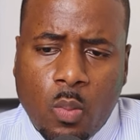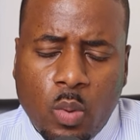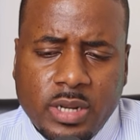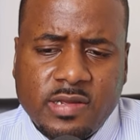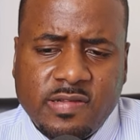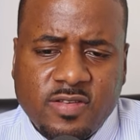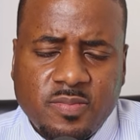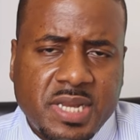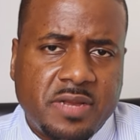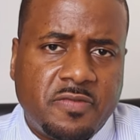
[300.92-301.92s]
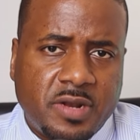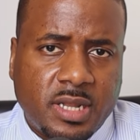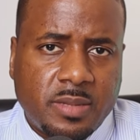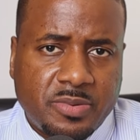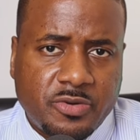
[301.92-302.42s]
What does this mean for the
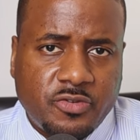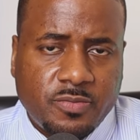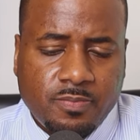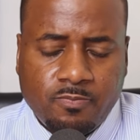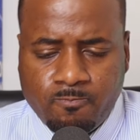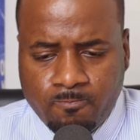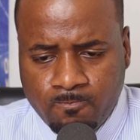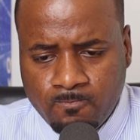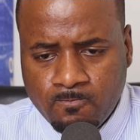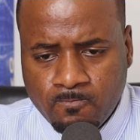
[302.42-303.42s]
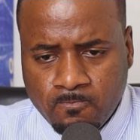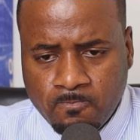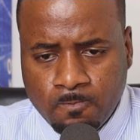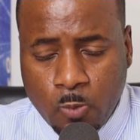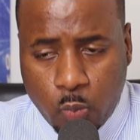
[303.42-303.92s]
Clippers?
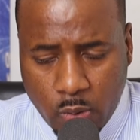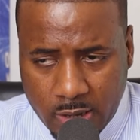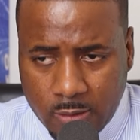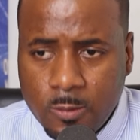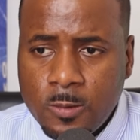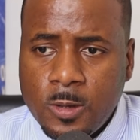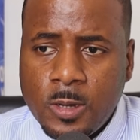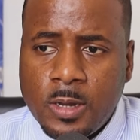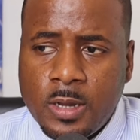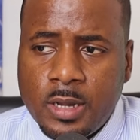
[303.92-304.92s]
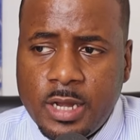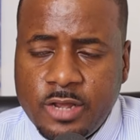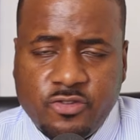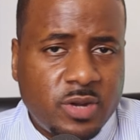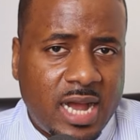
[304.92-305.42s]
Well,
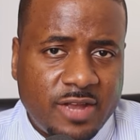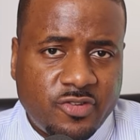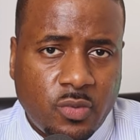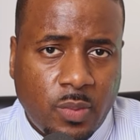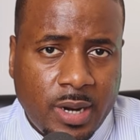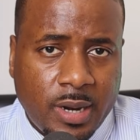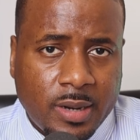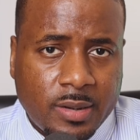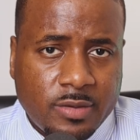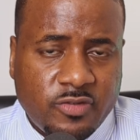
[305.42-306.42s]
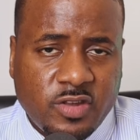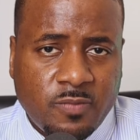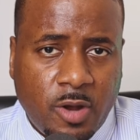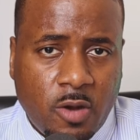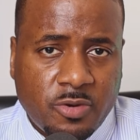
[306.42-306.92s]
as you guys are aware, Steve
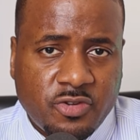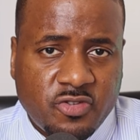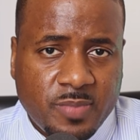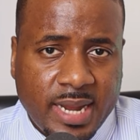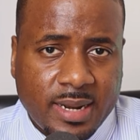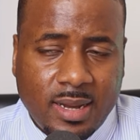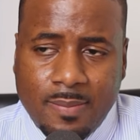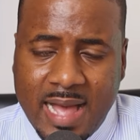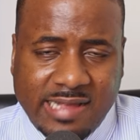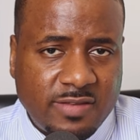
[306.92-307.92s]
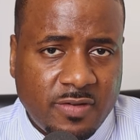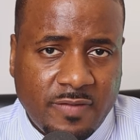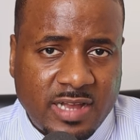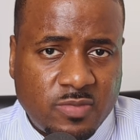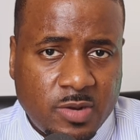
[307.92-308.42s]
Ballmer just made a massive
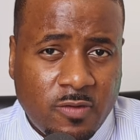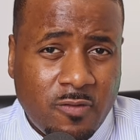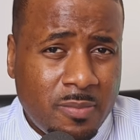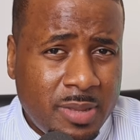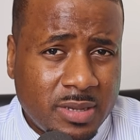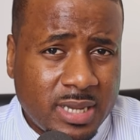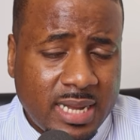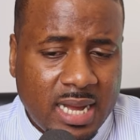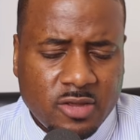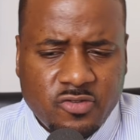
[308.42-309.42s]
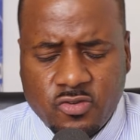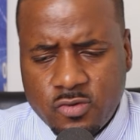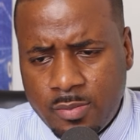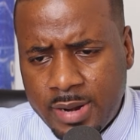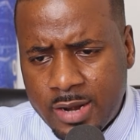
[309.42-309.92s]
investment of over $1 billion
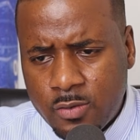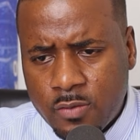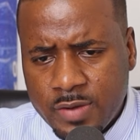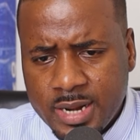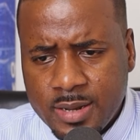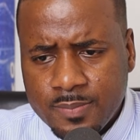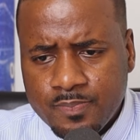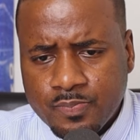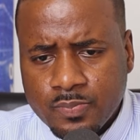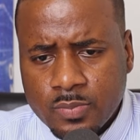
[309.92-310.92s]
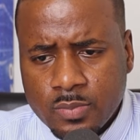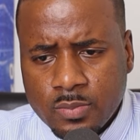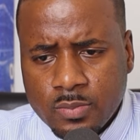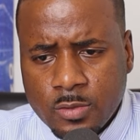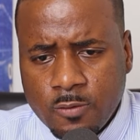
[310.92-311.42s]
into a brand new arena
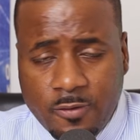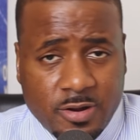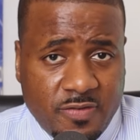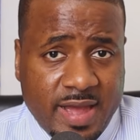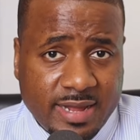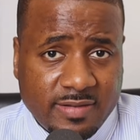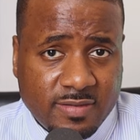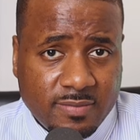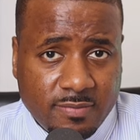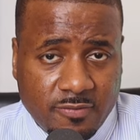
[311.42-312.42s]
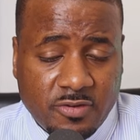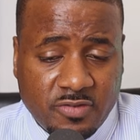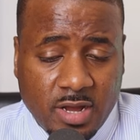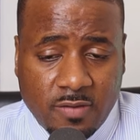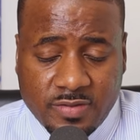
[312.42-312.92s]
for his fans, for
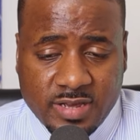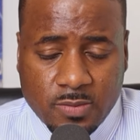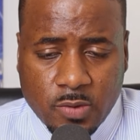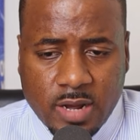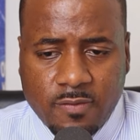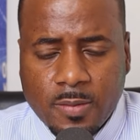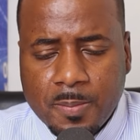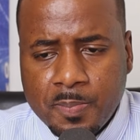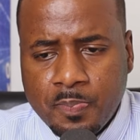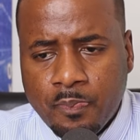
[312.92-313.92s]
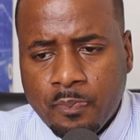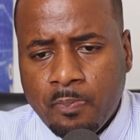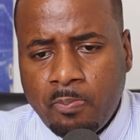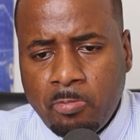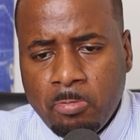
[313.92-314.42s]
himself, team, whatever.
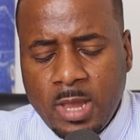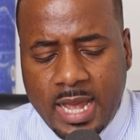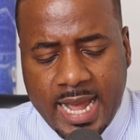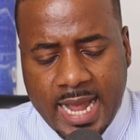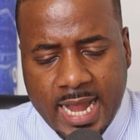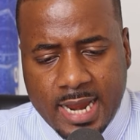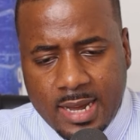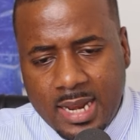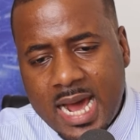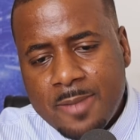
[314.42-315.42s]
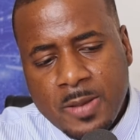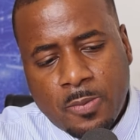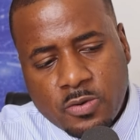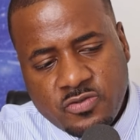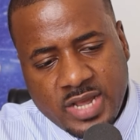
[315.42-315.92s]
And a lot of
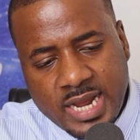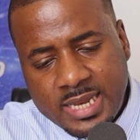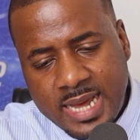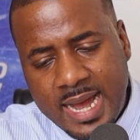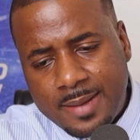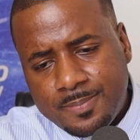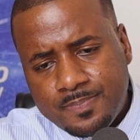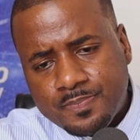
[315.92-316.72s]
people were saying that